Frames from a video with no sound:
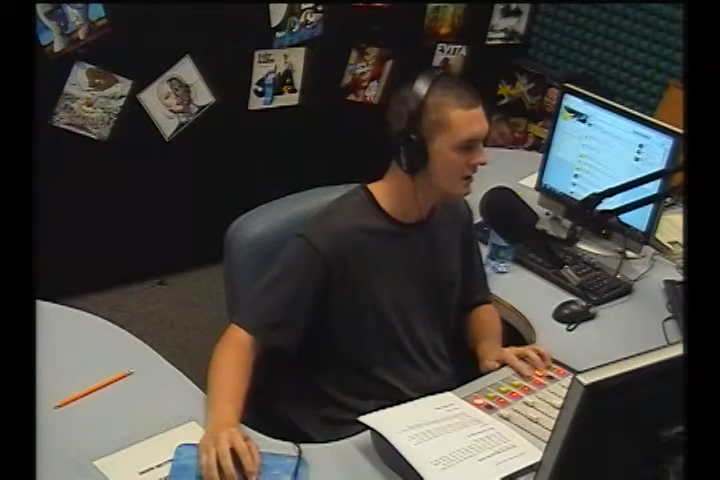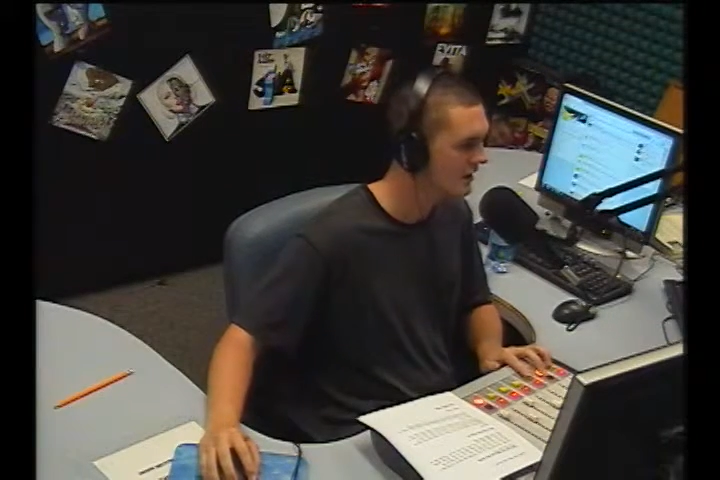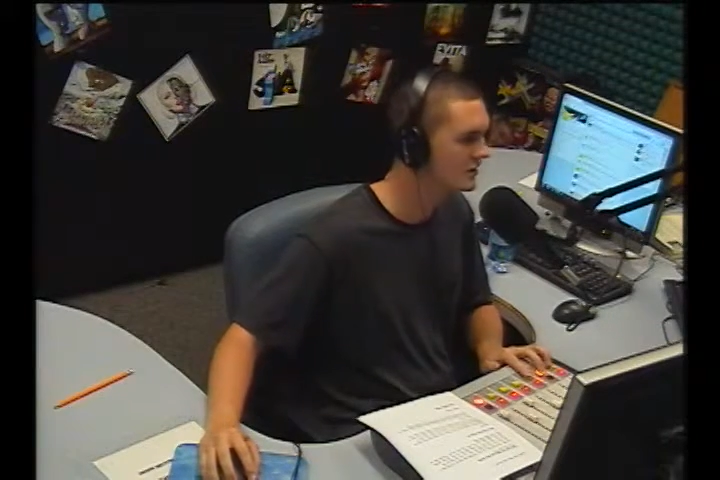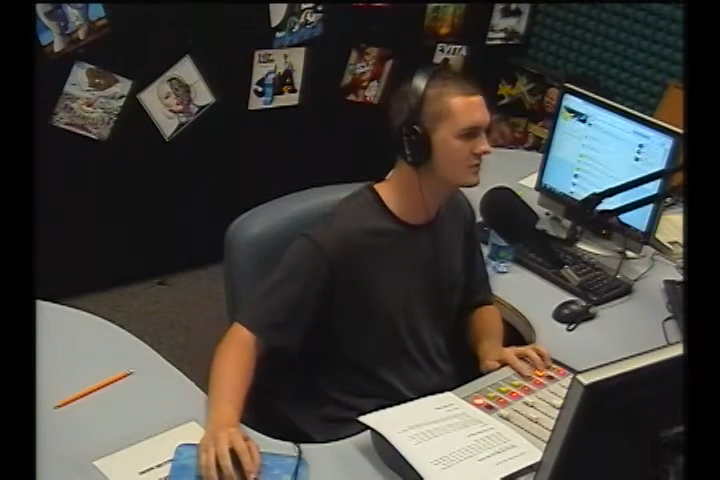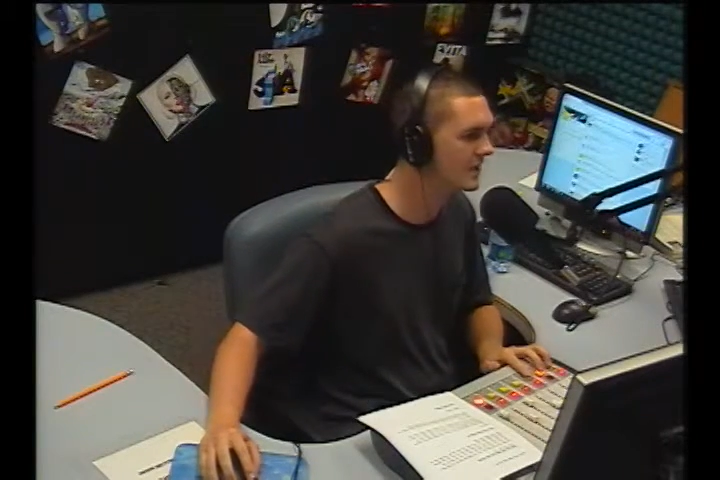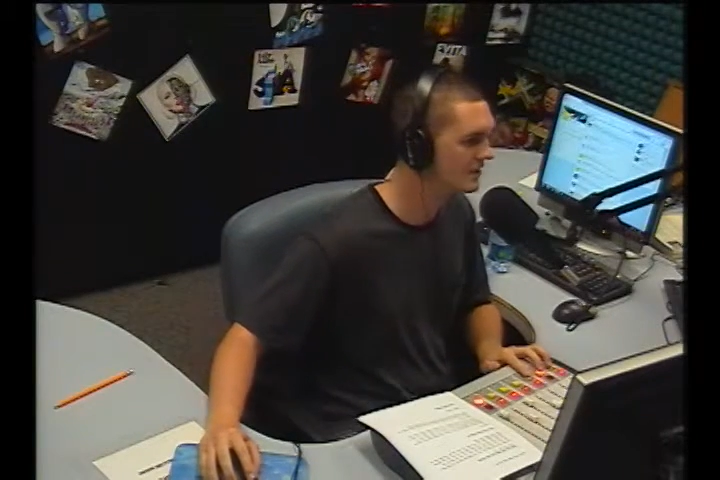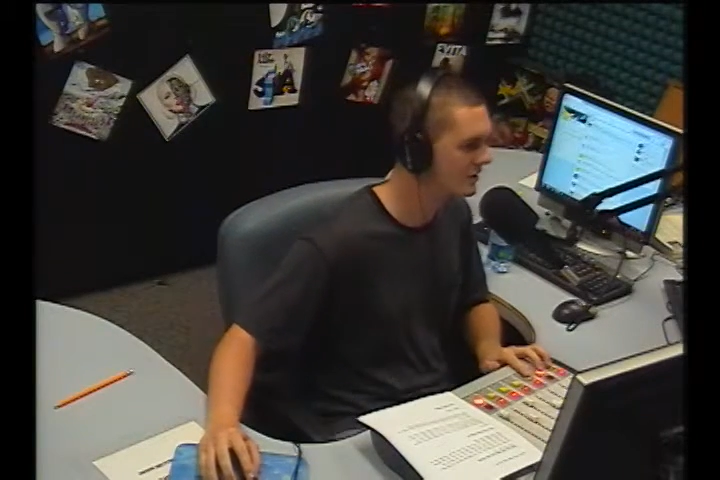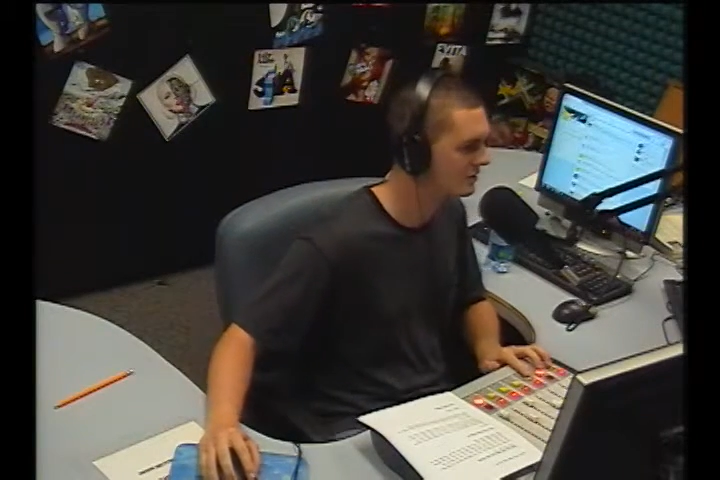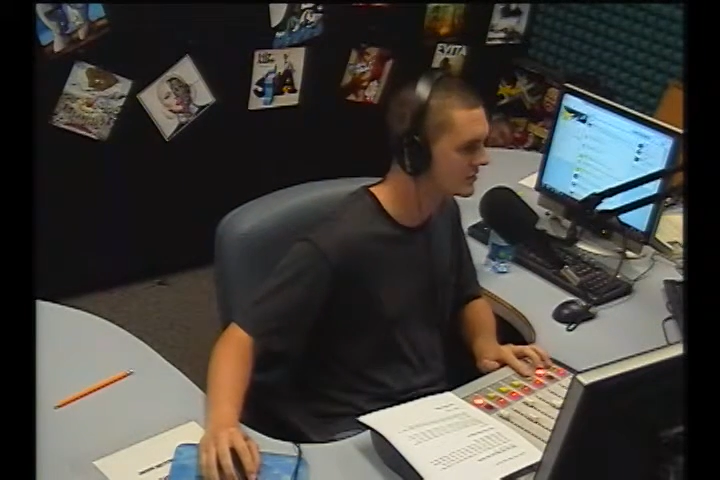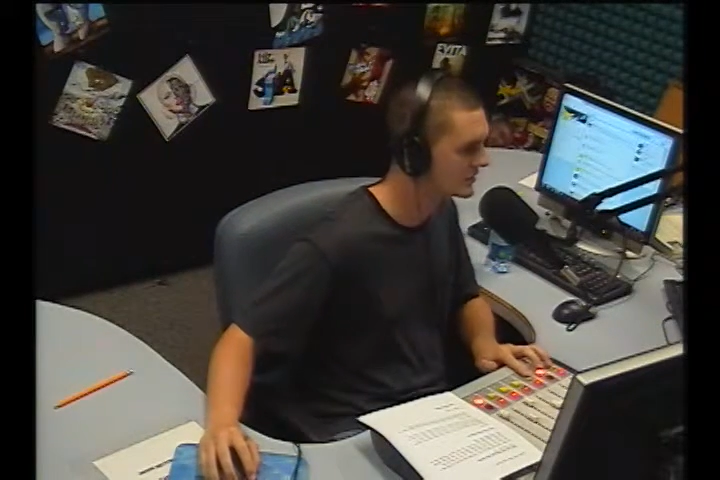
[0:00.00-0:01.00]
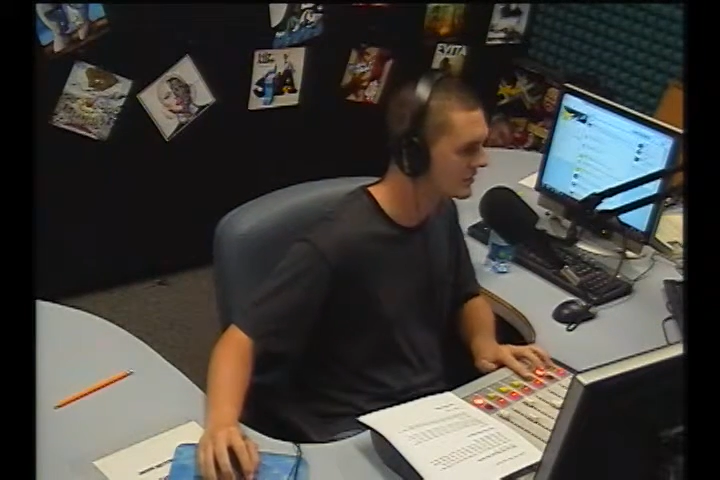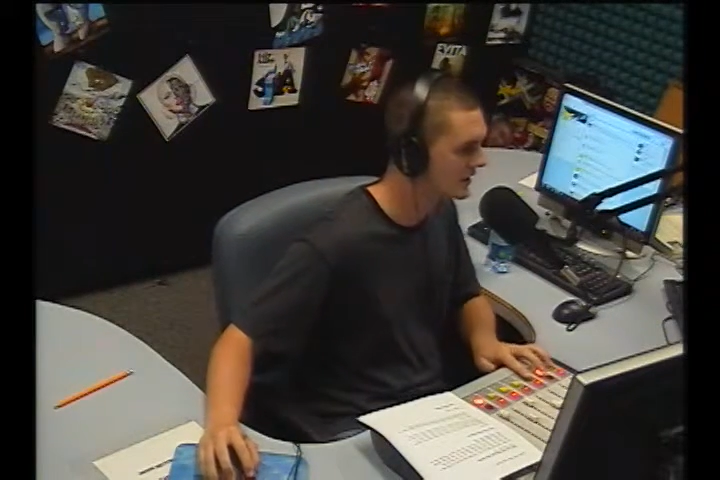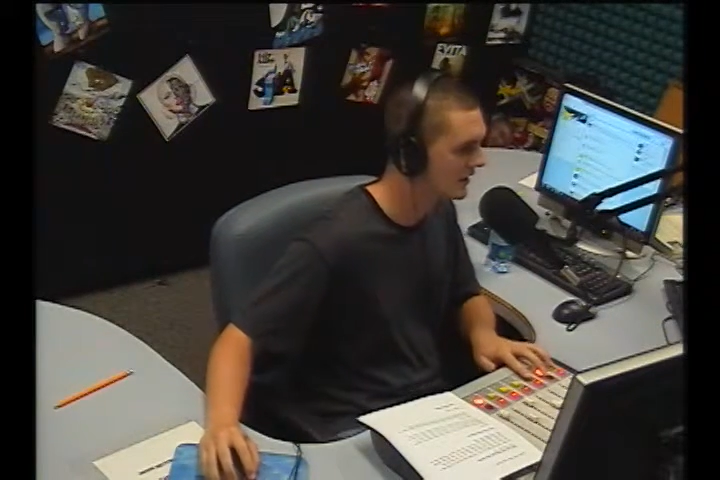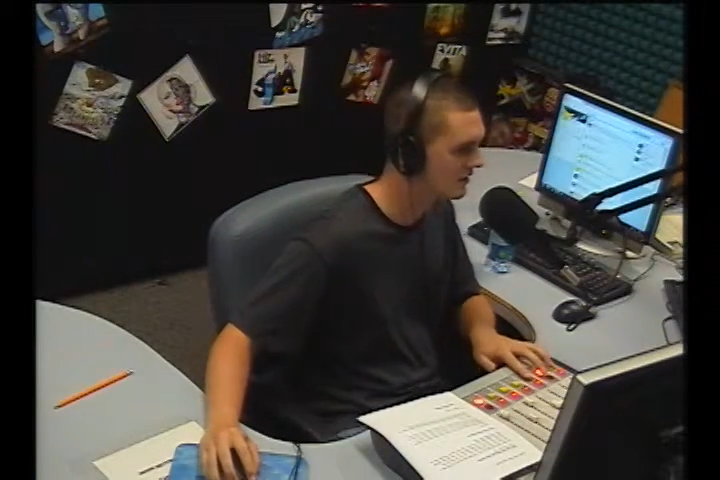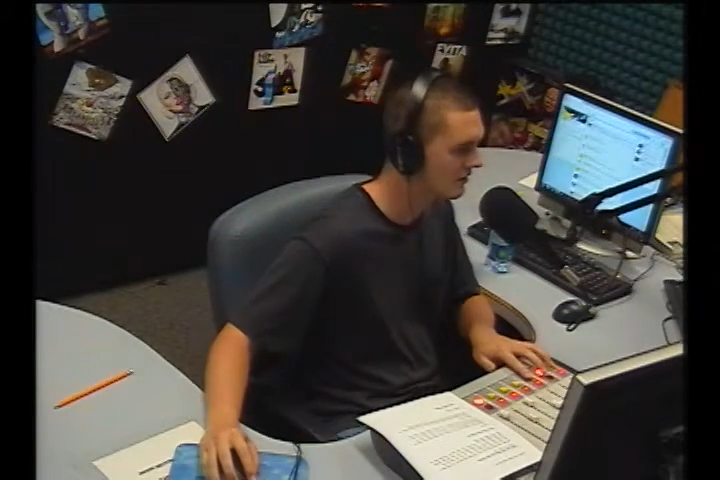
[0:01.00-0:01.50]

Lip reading: as your background music today.